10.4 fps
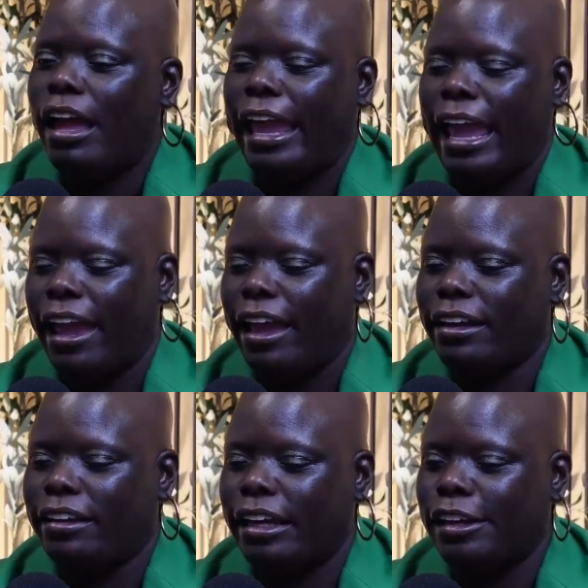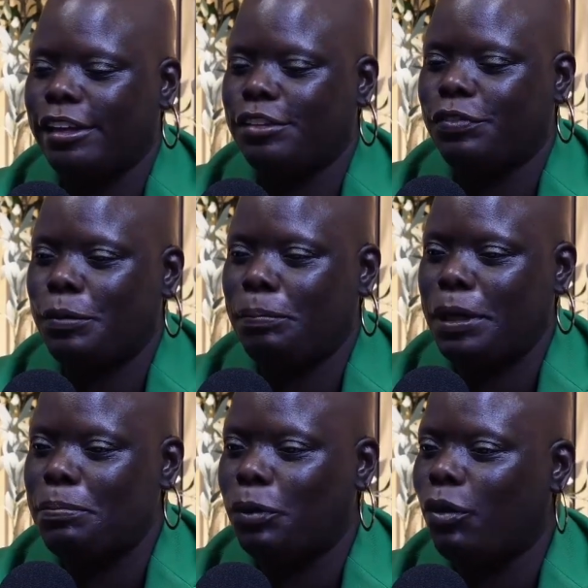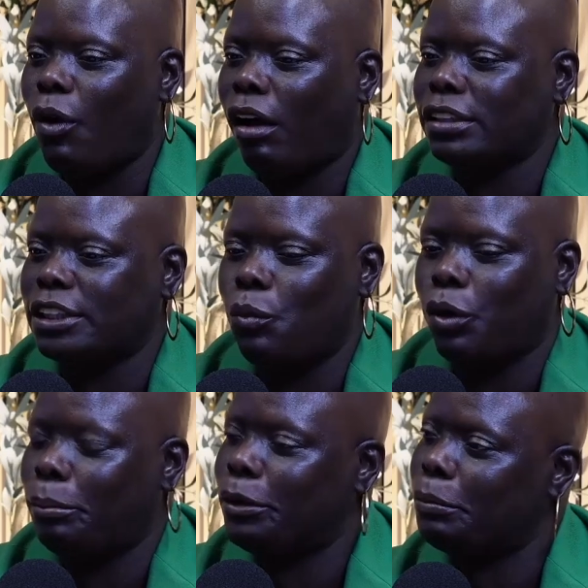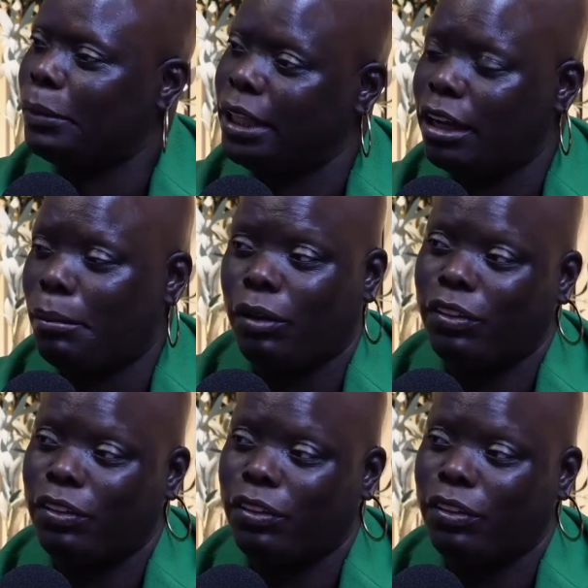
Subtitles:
And if people also want to book me to come on their